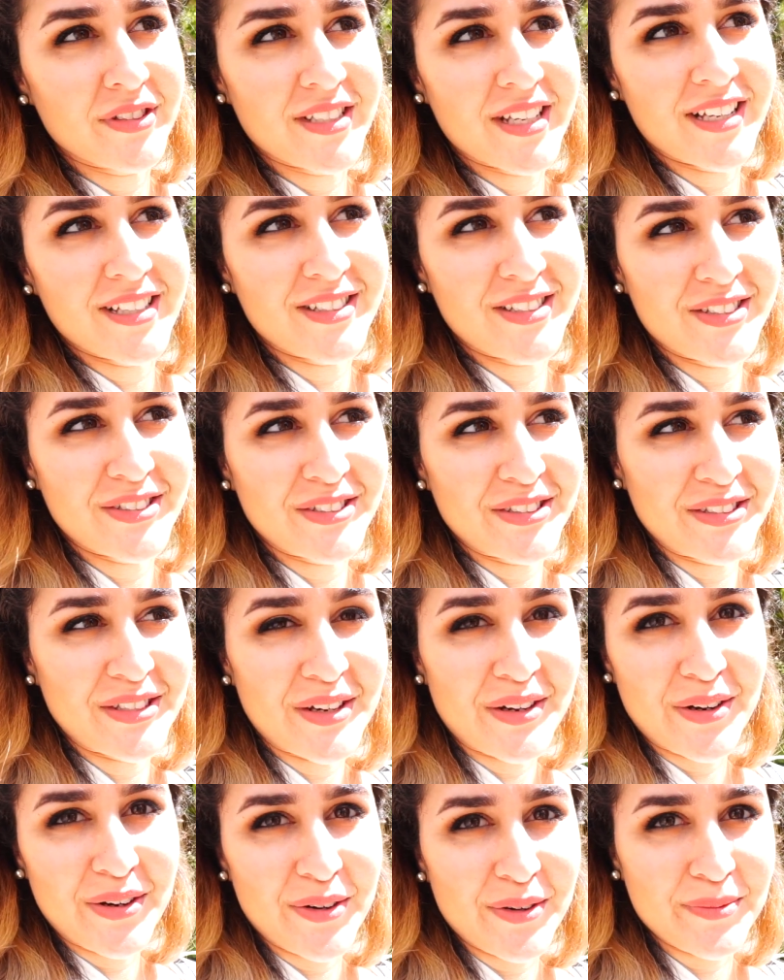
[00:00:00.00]
That don't
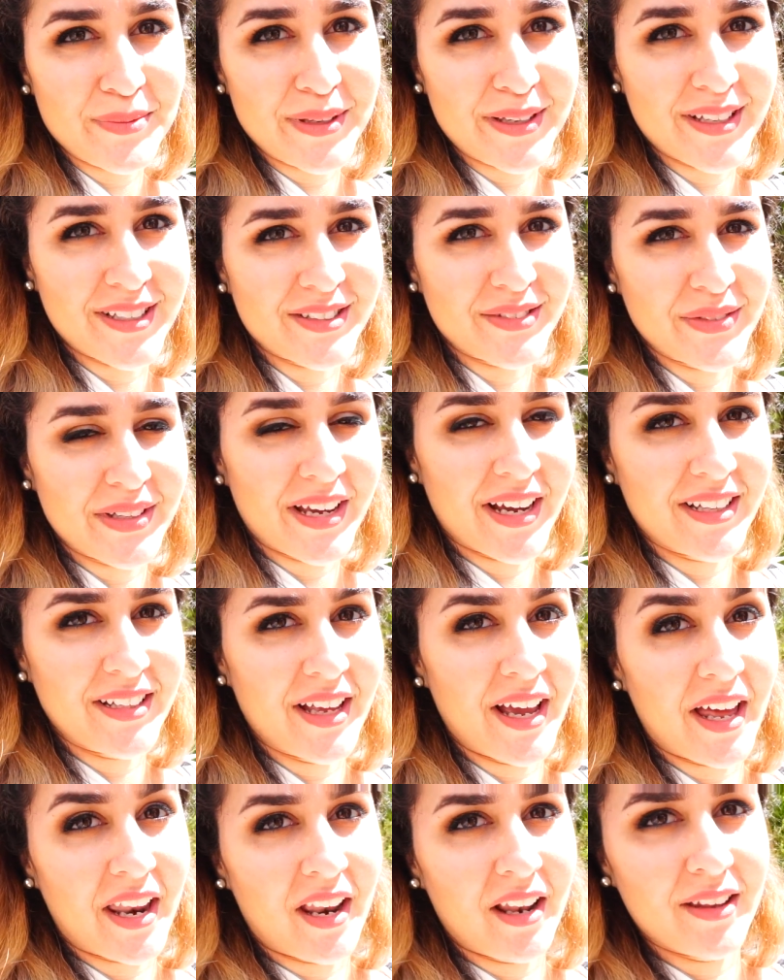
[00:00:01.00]
know, because we kind
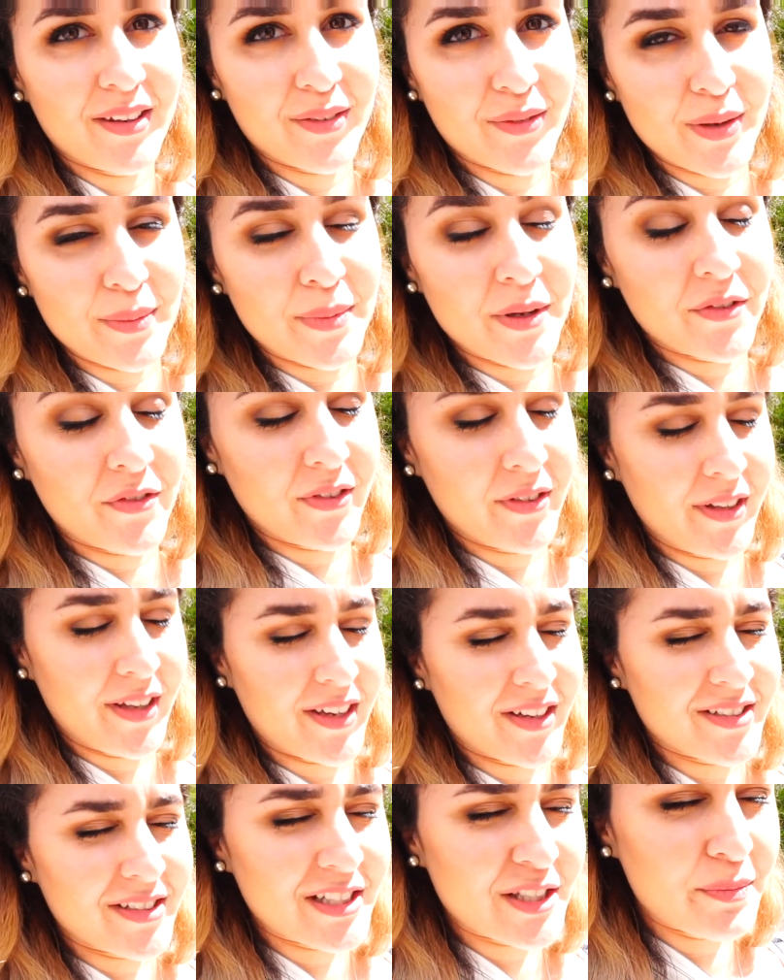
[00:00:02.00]
of had a little epiphany,
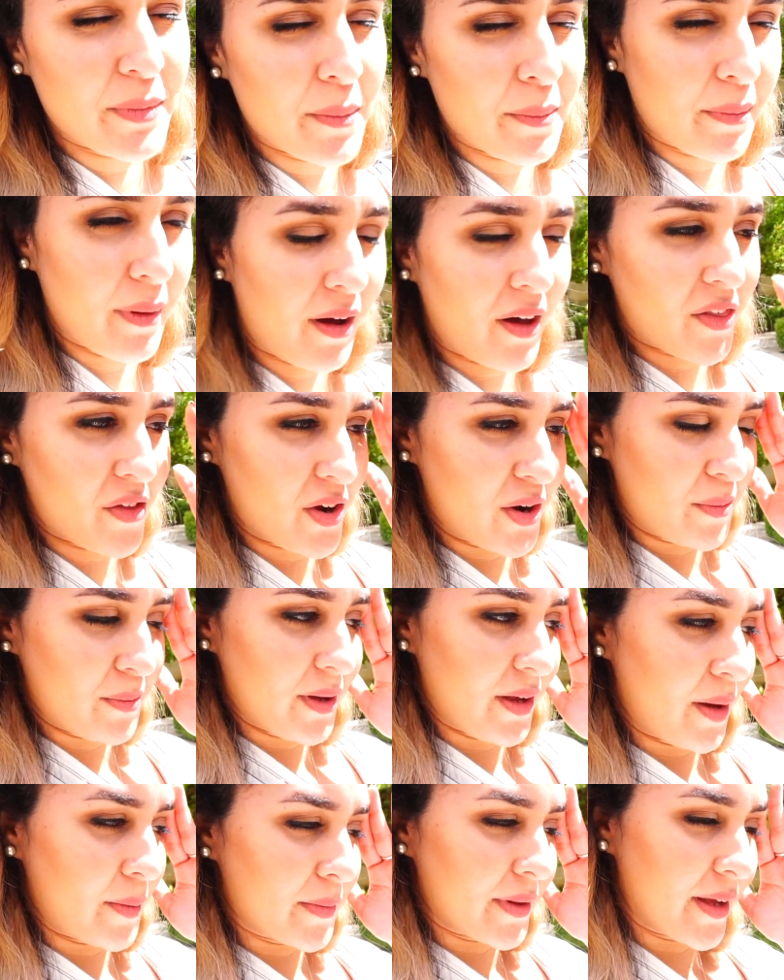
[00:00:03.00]
because it's been bothering
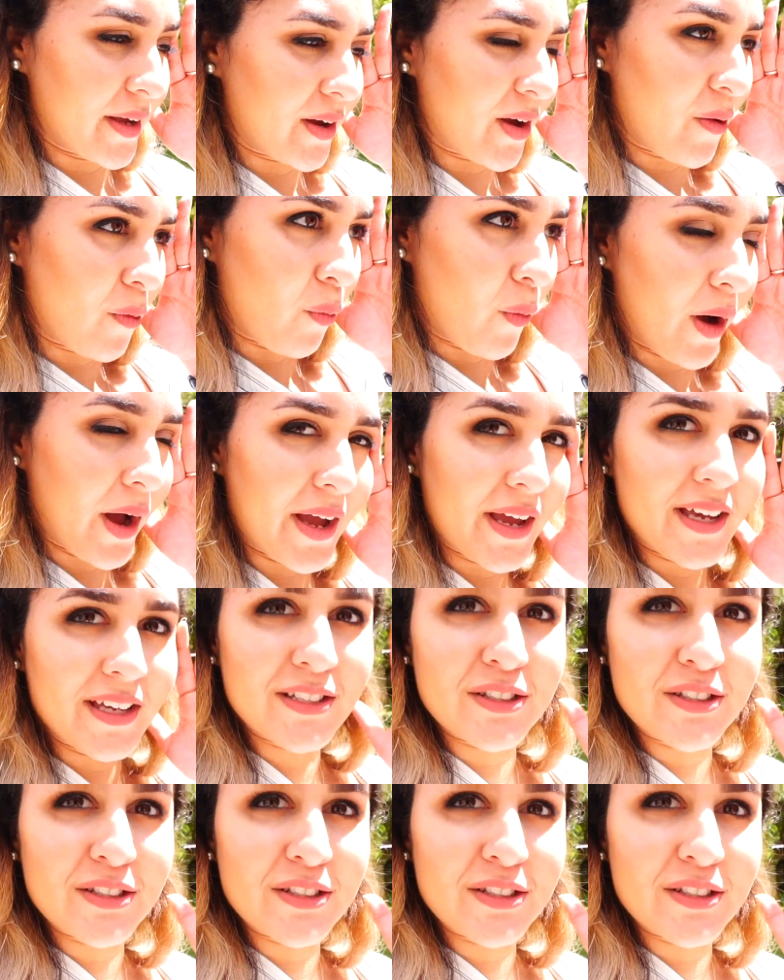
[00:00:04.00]
me. I'm like, why